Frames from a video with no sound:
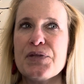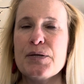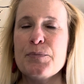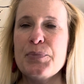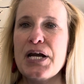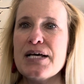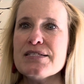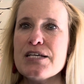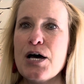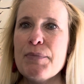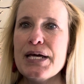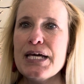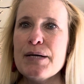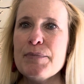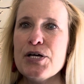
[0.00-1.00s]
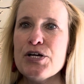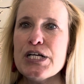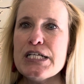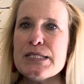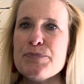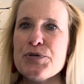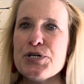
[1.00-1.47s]
But I saw my Aunt
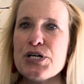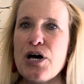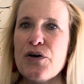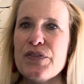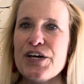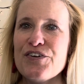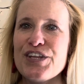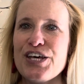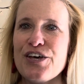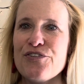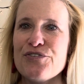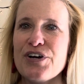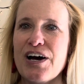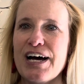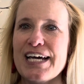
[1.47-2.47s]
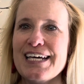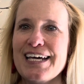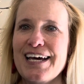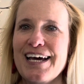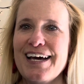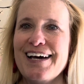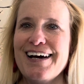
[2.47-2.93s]
Marion's book on there the other night.
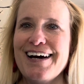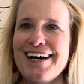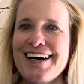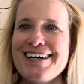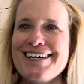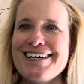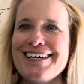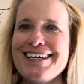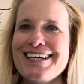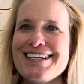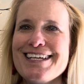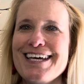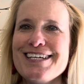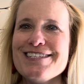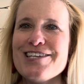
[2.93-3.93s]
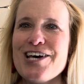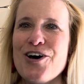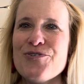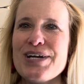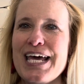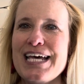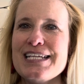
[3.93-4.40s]
It's
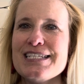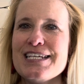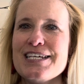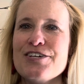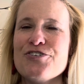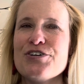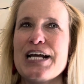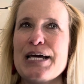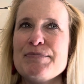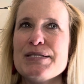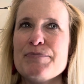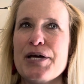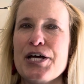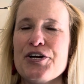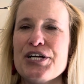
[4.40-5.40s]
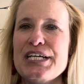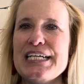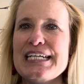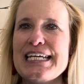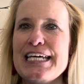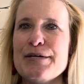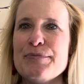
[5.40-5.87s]
on Etsy. Her name's
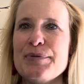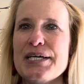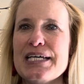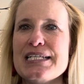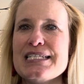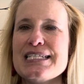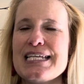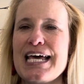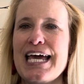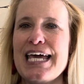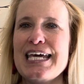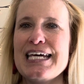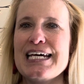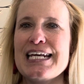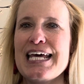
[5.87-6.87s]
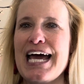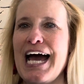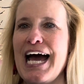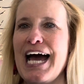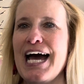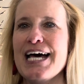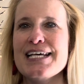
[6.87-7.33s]
Marion Gibbons, and it
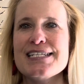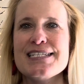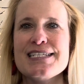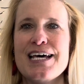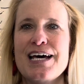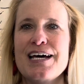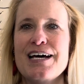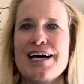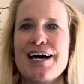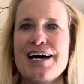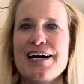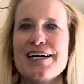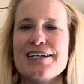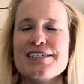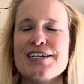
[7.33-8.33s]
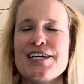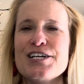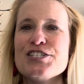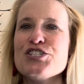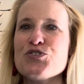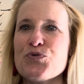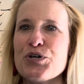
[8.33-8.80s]
has a
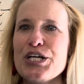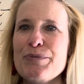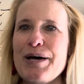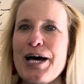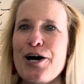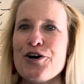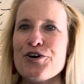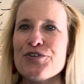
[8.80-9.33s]
story about her